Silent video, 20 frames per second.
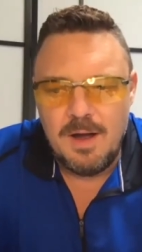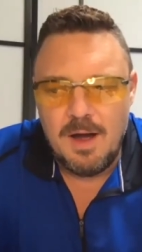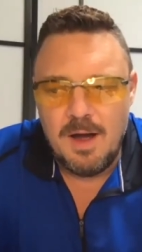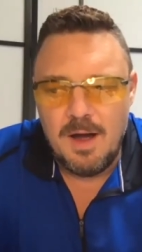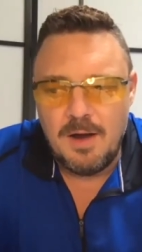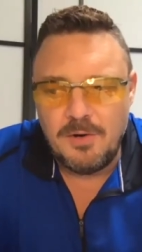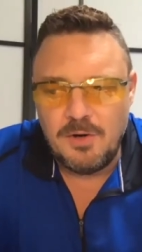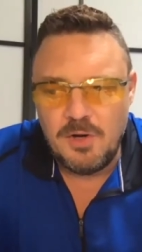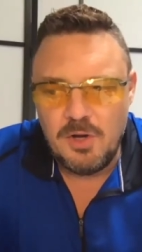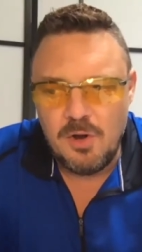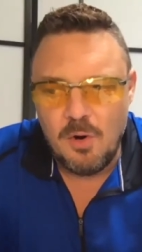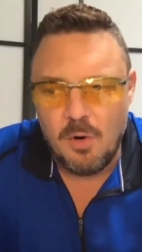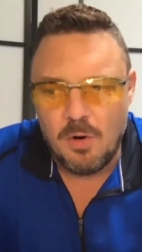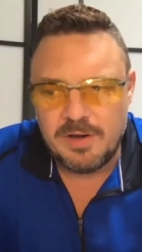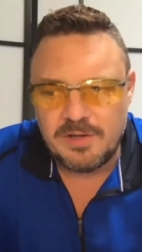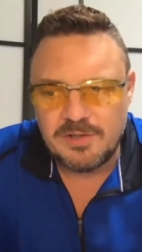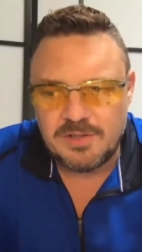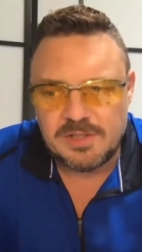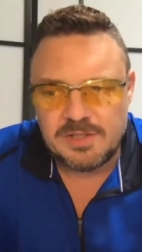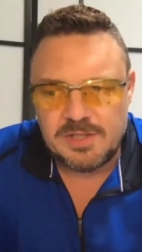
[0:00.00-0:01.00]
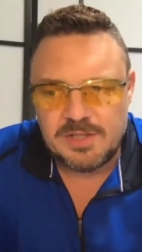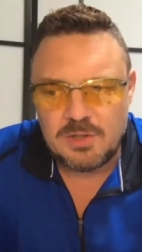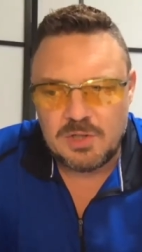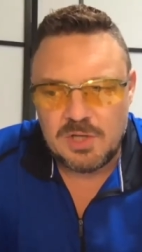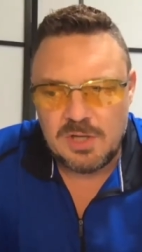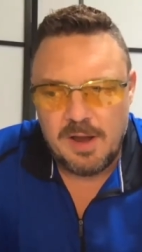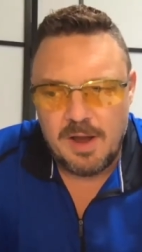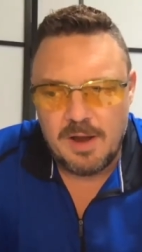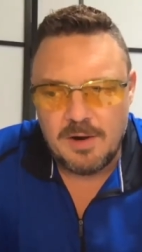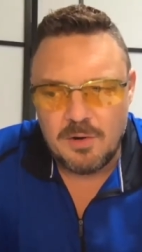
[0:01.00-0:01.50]
New York is
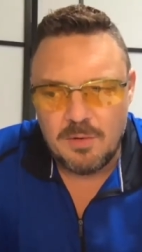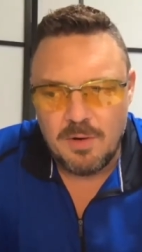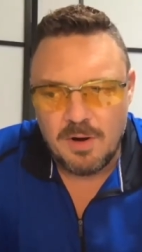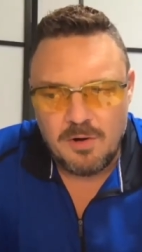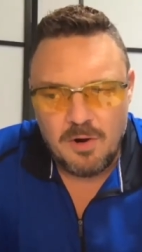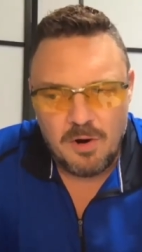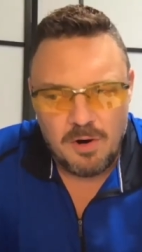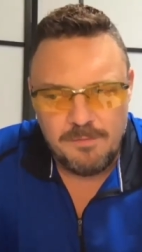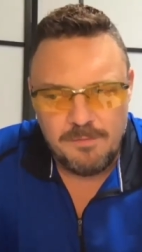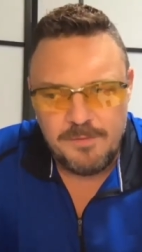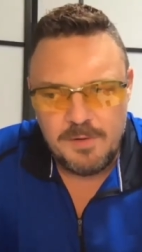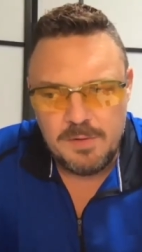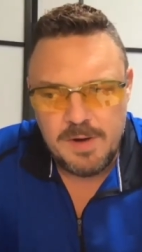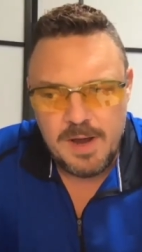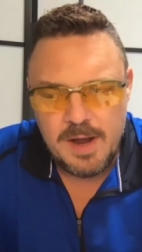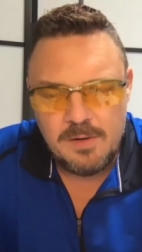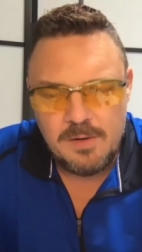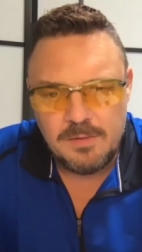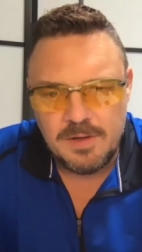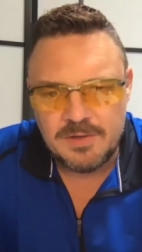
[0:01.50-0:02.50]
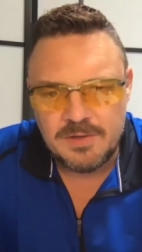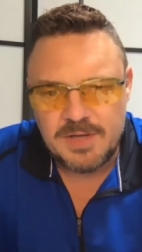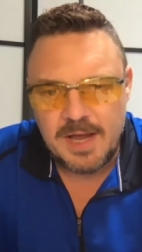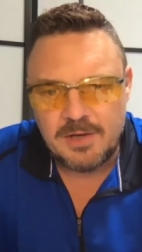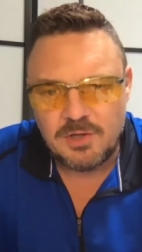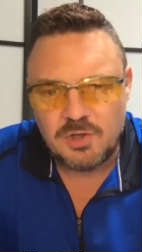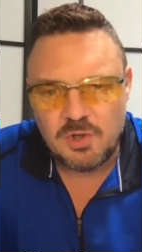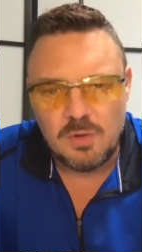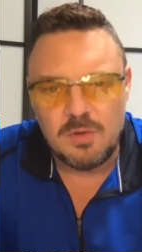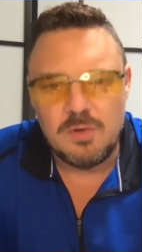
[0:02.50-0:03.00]
essentially under a curfew now. Is
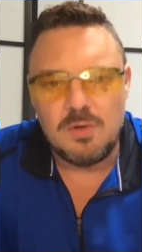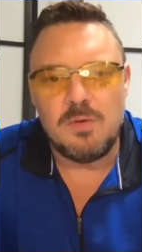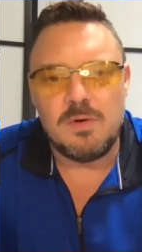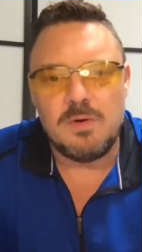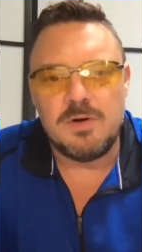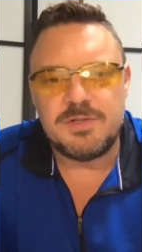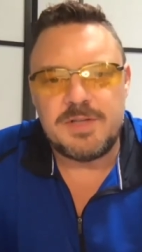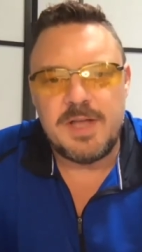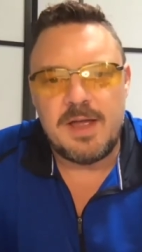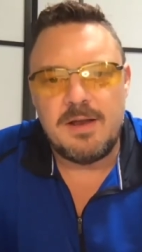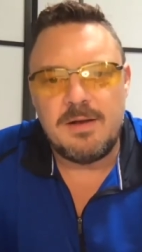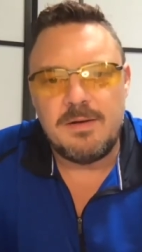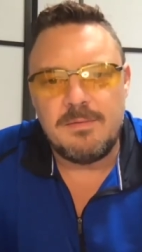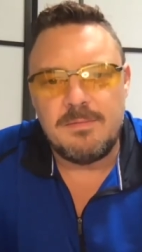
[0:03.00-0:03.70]
that true, or is that?